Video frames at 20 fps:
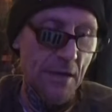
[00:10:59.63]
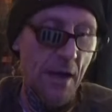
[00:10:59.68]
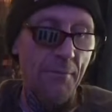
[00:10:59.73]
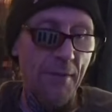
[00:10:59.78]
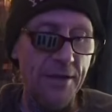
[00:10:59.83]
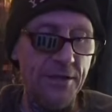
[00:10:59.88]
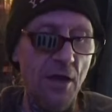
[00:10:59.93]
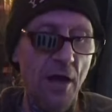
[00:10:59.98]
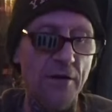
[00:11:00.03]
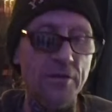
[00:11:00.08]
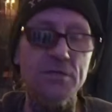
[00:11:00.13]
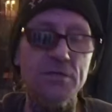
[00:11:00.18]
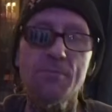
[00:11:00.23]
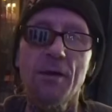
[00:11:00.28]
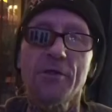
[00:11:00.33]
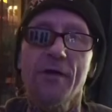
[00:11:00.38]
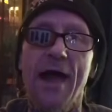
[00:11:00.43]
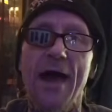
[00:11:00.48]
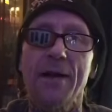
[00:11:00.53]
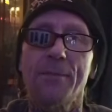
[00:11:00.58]
My daughter's
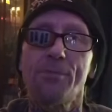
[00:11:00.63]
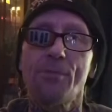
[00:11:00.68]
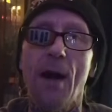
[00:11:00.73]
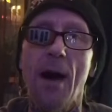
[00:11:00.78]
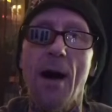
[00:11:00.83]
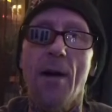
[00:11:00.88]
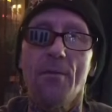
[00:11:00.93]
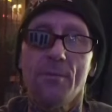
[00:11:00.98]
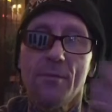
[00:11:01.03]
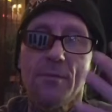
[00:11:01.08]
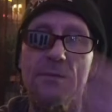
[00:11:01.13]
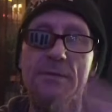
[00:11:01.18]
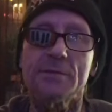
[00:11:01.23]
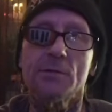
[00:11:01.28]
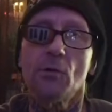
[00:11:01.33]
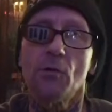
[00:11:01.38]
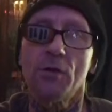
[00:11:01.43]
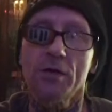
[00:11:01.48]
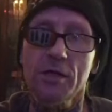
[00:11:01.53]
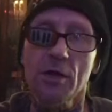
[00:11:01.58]
mother had a problem
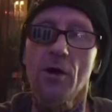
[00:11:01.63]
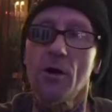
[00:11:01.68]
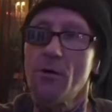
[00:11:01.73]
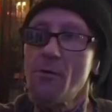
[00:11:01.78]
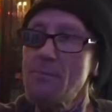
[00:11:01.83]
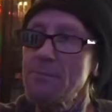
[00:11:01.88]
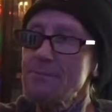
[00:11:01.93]
with her